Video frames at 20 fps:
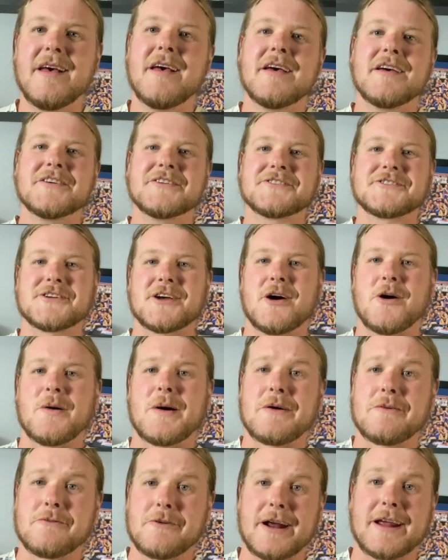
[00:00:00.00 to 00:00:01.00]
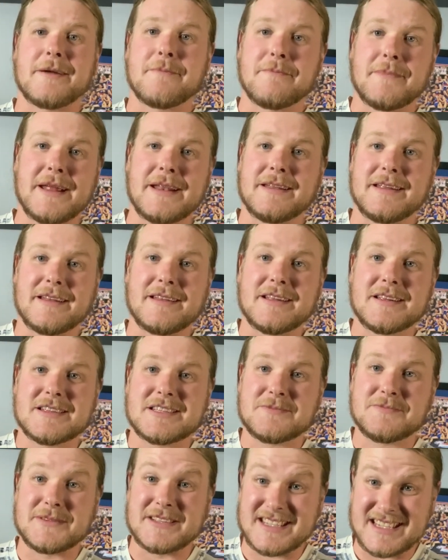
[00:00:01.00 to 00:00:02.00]
So a recommended
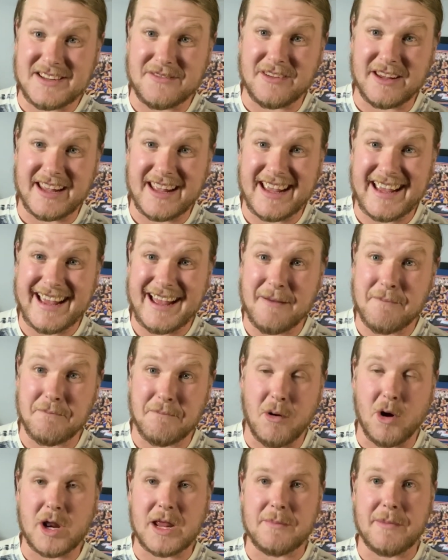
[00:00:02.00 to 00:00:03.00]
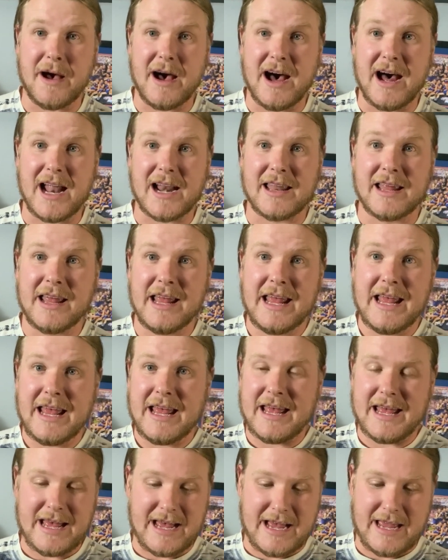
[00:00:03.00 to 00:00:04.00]
specific body part.
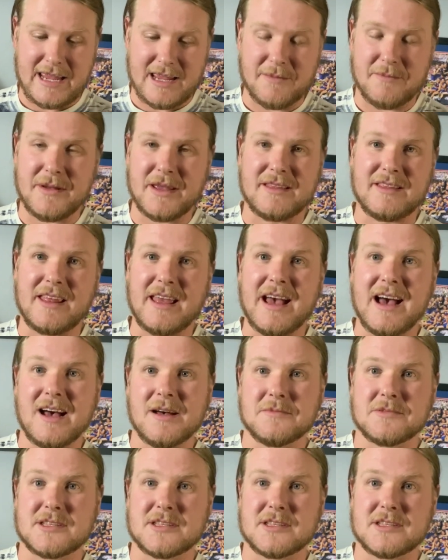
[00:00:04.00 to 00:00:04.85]
You can pick the arms,